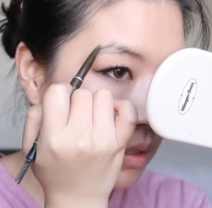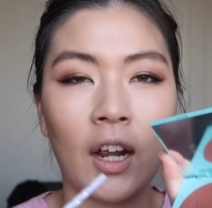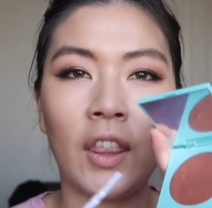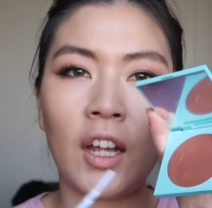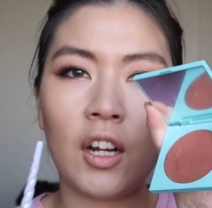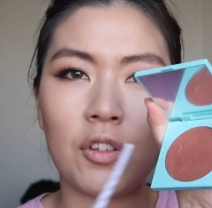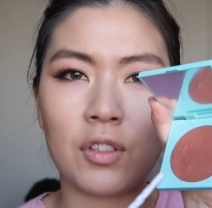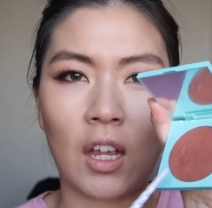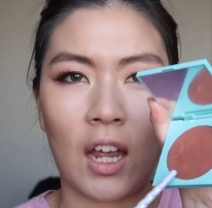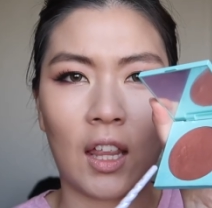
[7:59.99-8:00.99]
I think I'm gonna
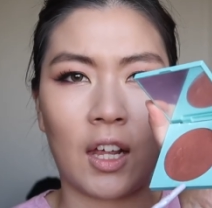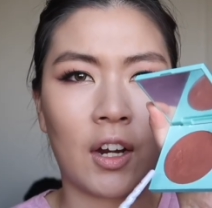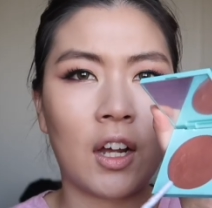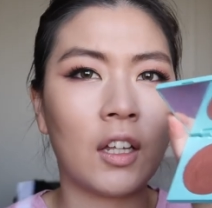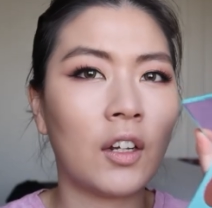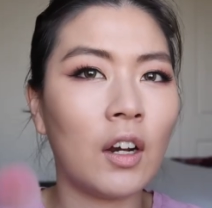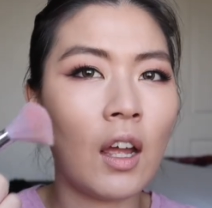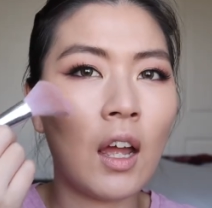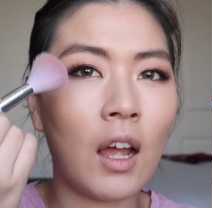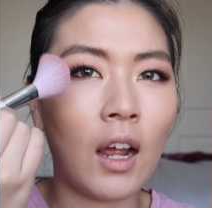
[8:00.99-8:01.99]
use the highlighter color
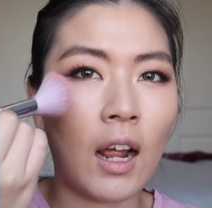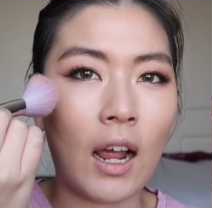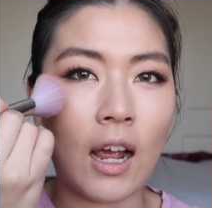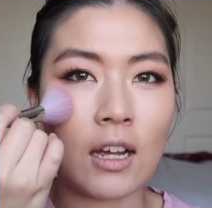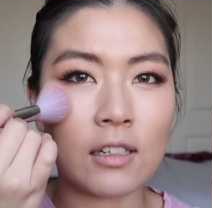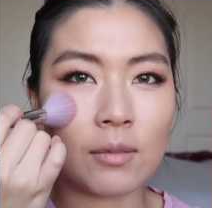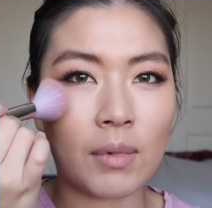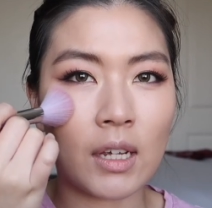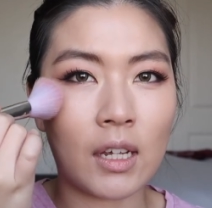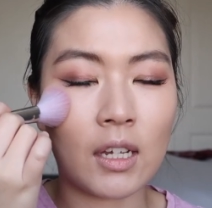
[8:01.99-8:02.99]
as
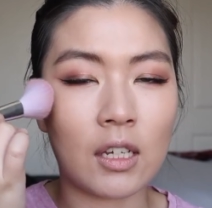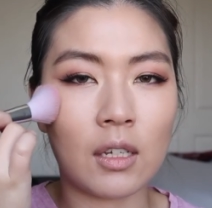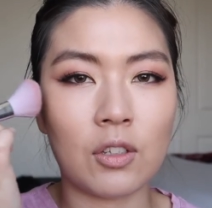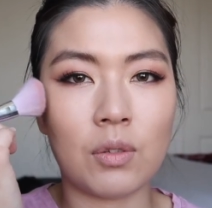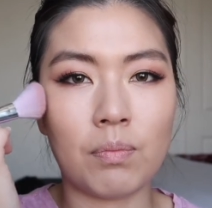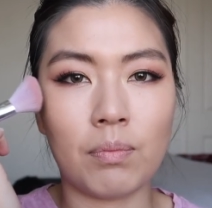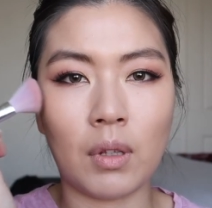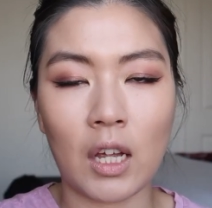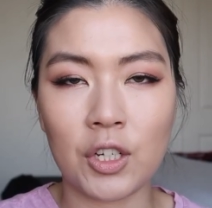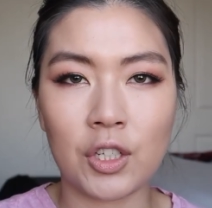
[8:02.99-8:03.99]
my
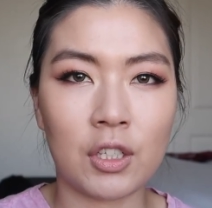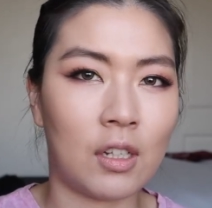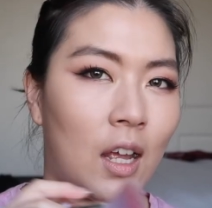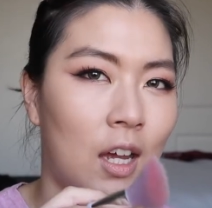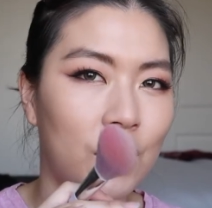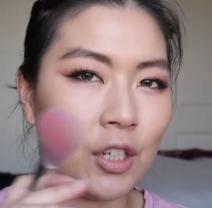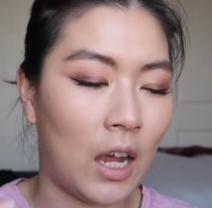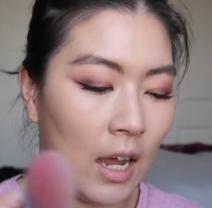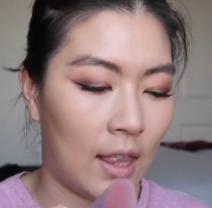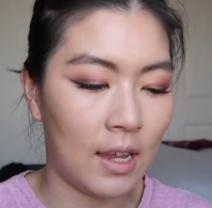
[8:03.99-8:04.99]
blush slash
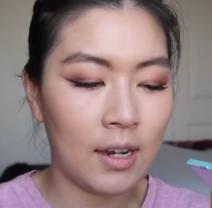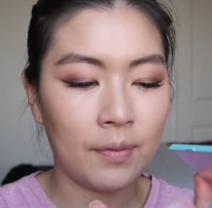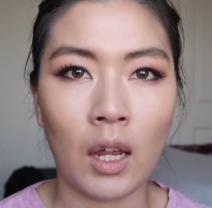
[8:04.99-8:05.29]
highlight.